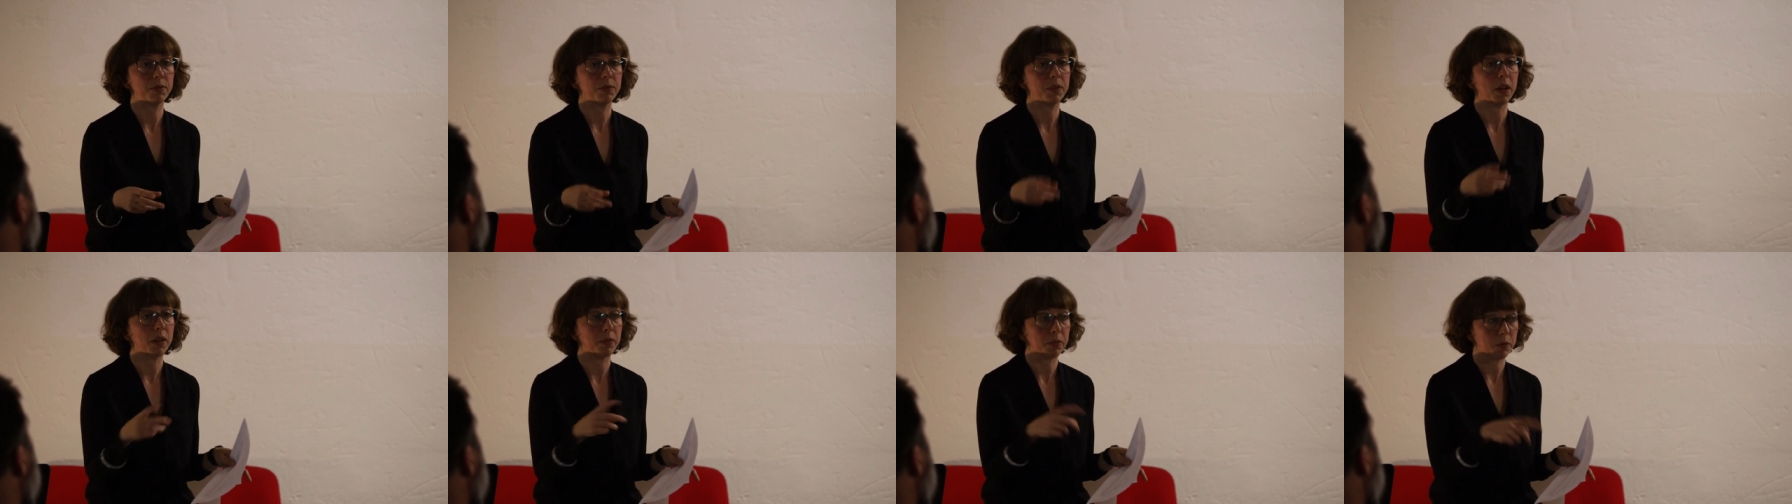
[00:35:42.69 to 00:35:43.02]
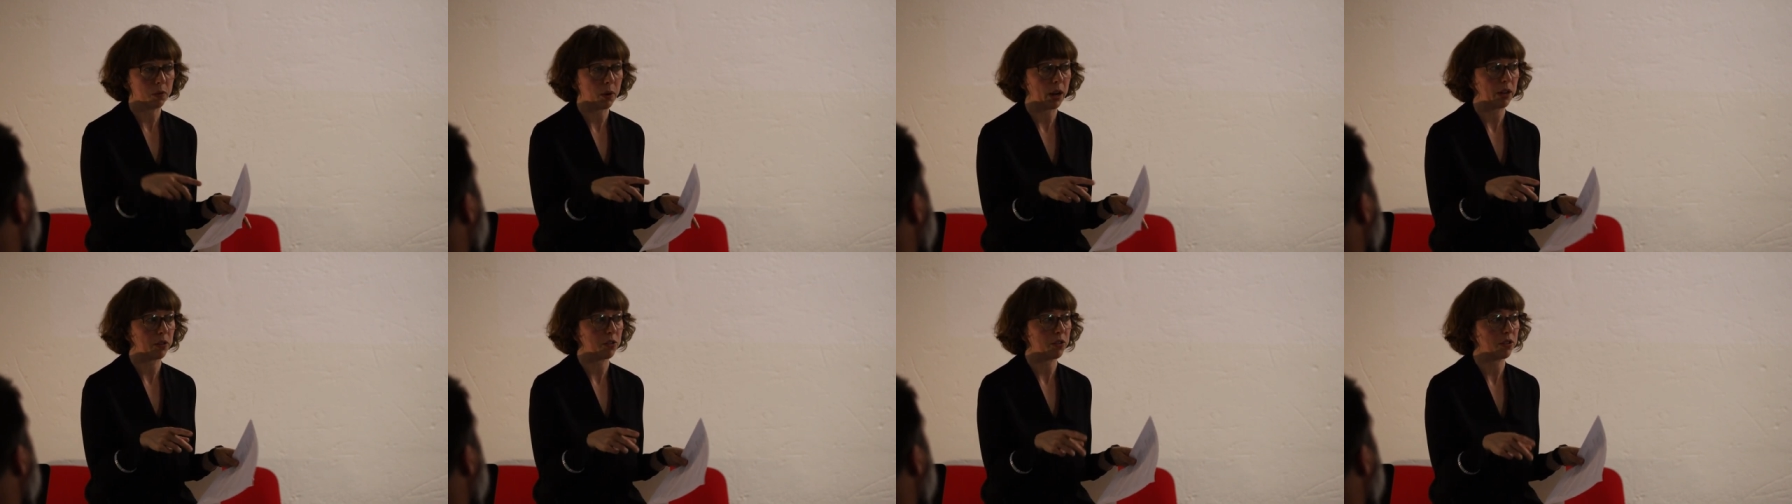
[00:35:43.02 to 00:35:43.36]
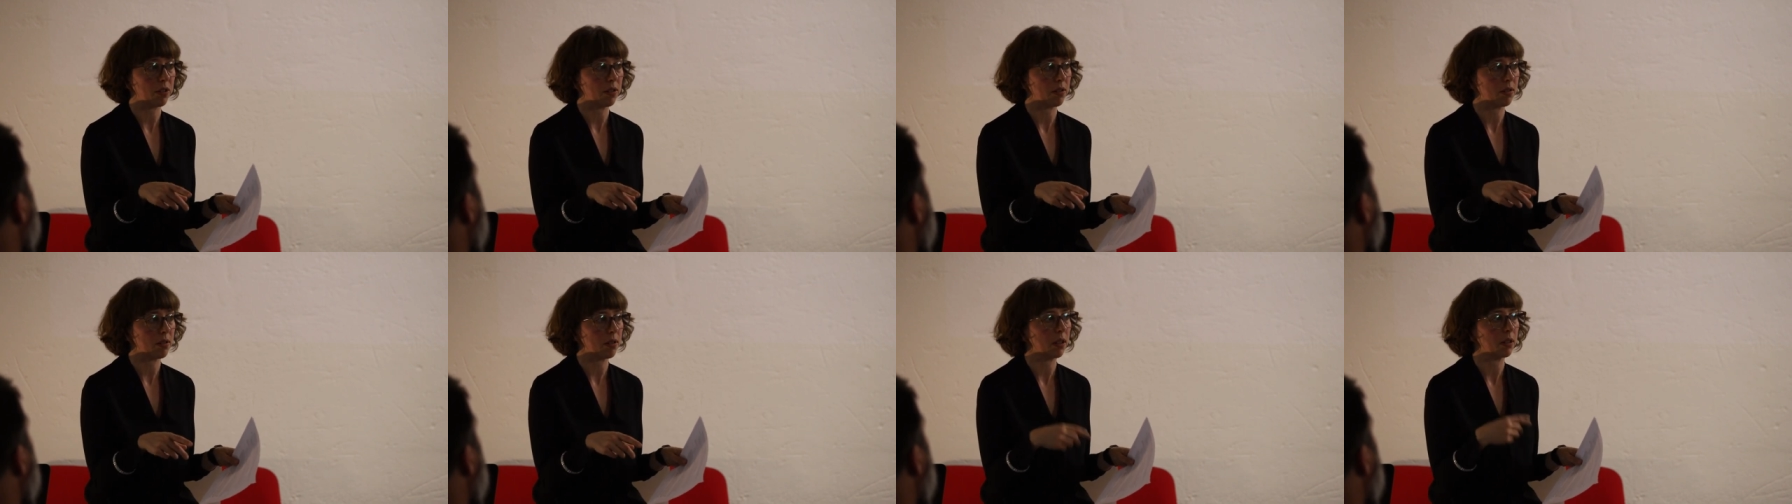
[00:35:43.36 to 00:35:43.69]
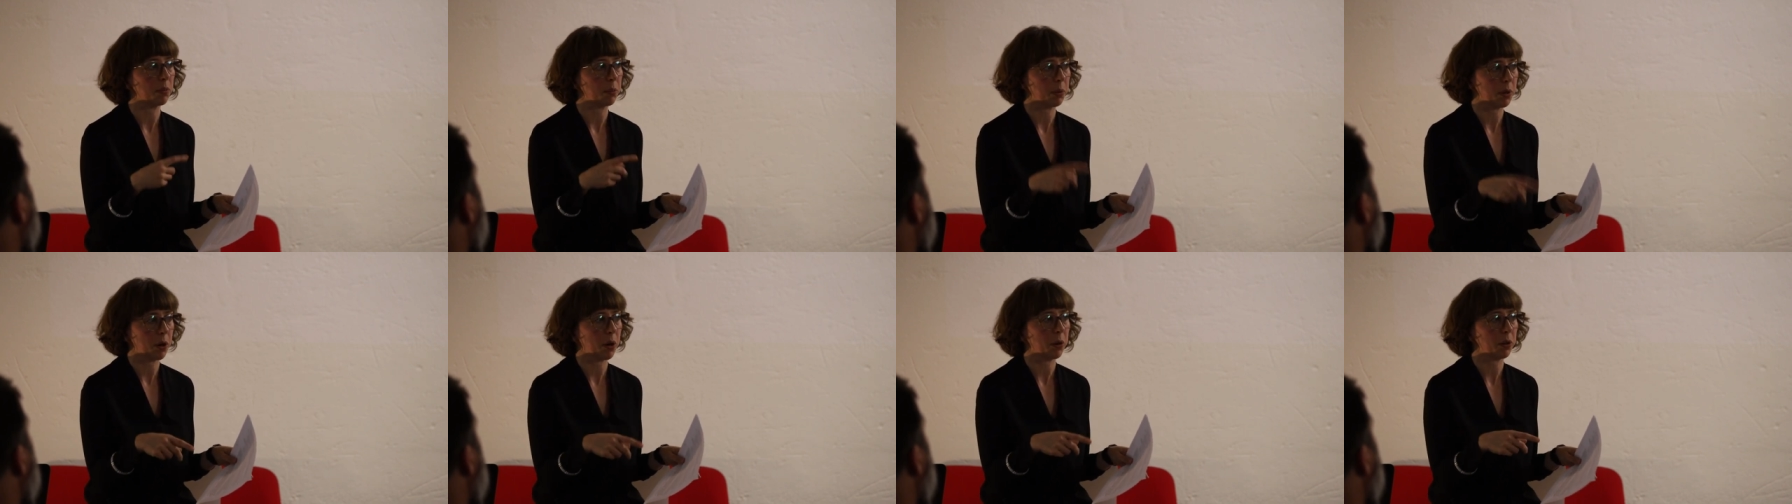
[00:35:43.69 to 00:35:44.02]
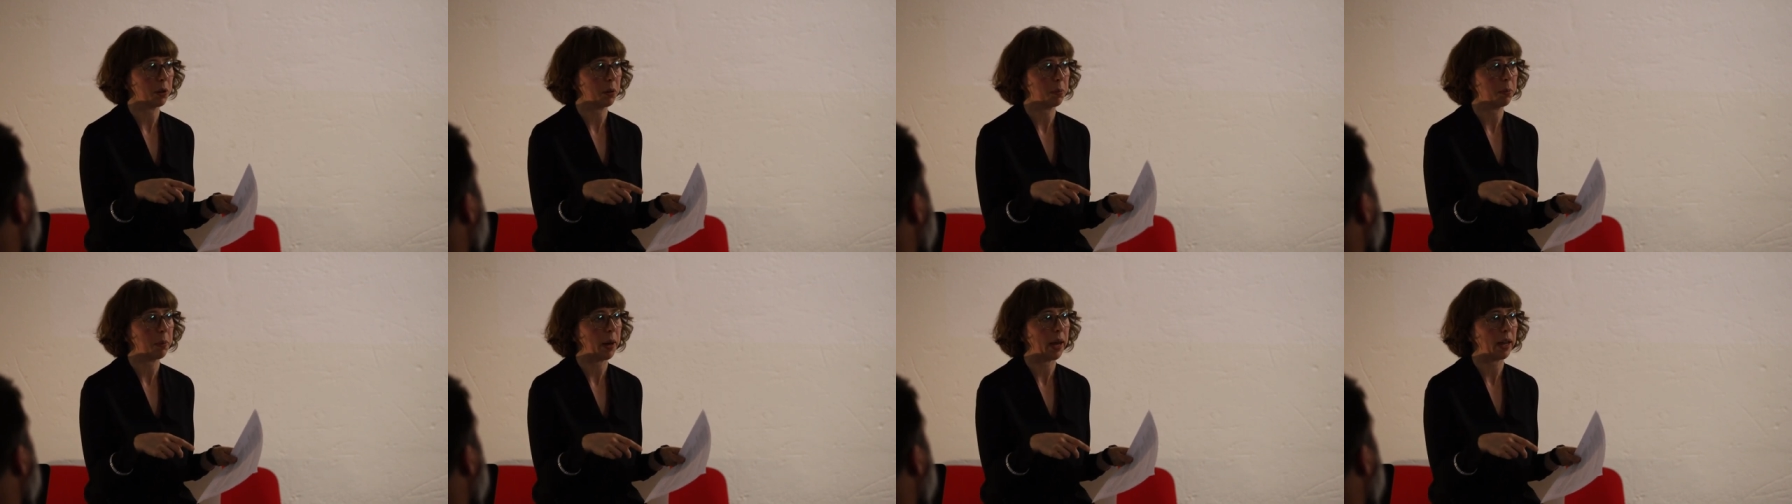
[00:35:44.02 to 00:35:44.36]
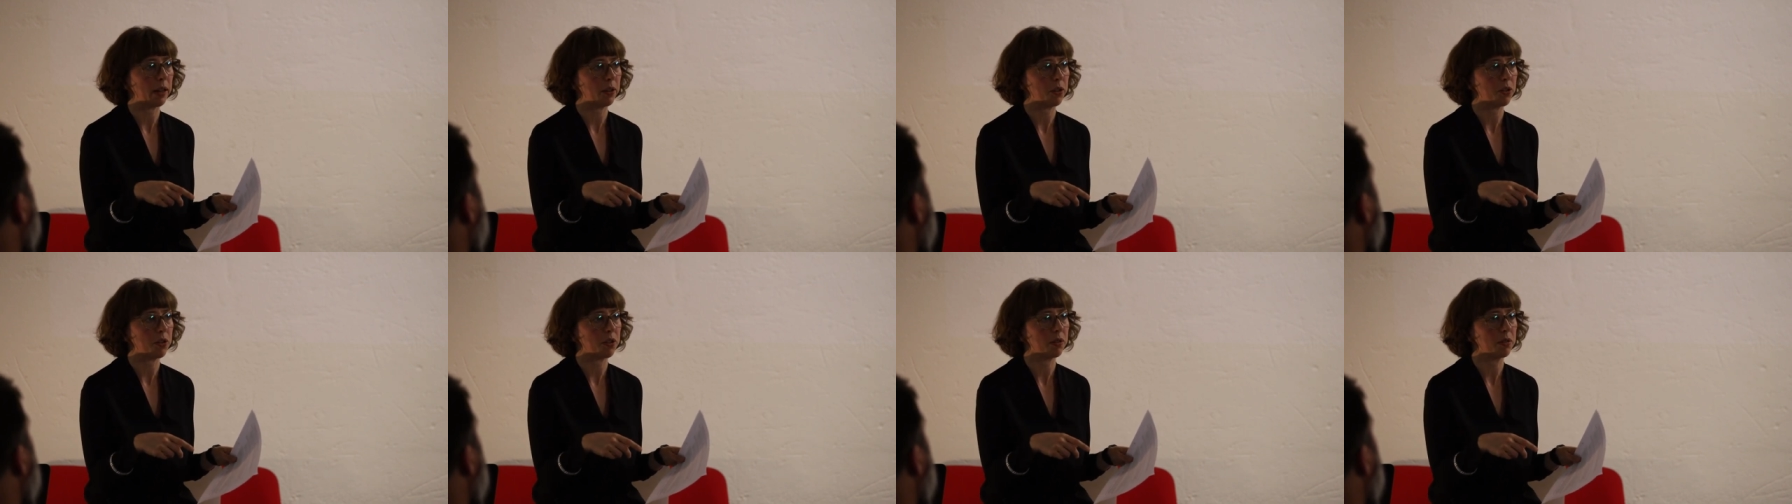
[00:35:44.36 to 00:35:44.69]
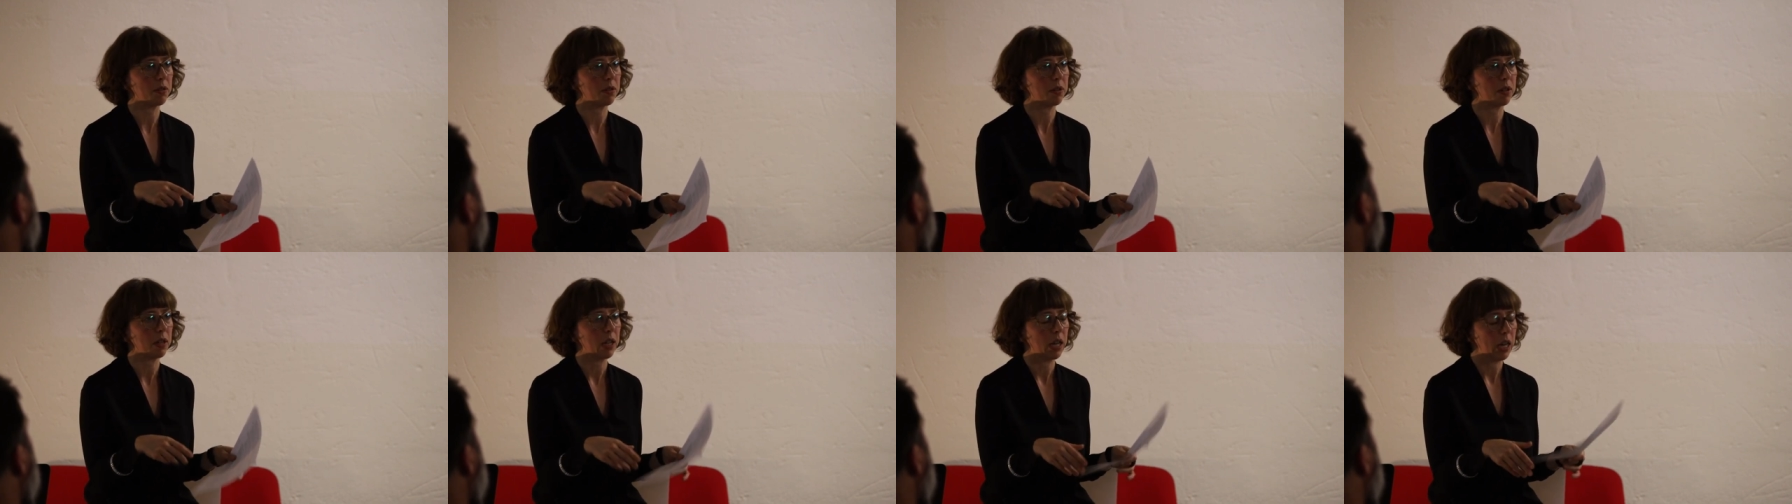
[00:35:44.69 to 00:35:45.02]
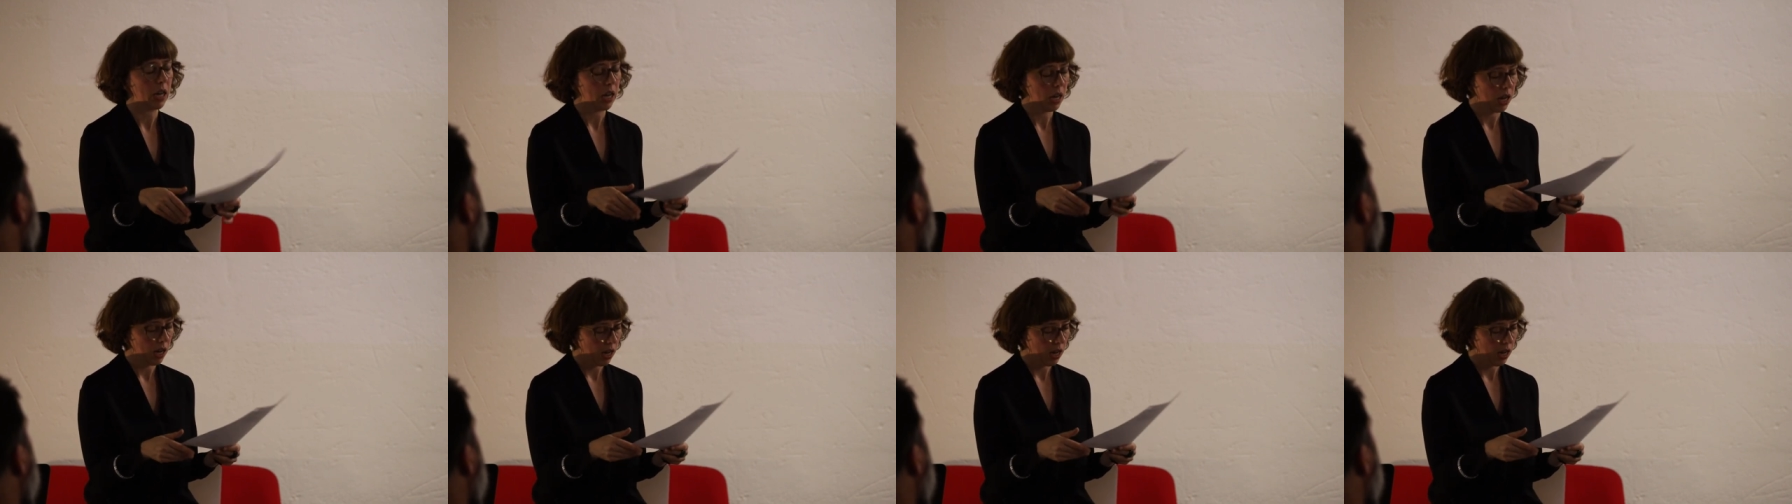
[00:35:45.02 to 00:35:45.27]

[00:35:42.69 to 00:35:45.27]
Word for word: of questions and preoccupations.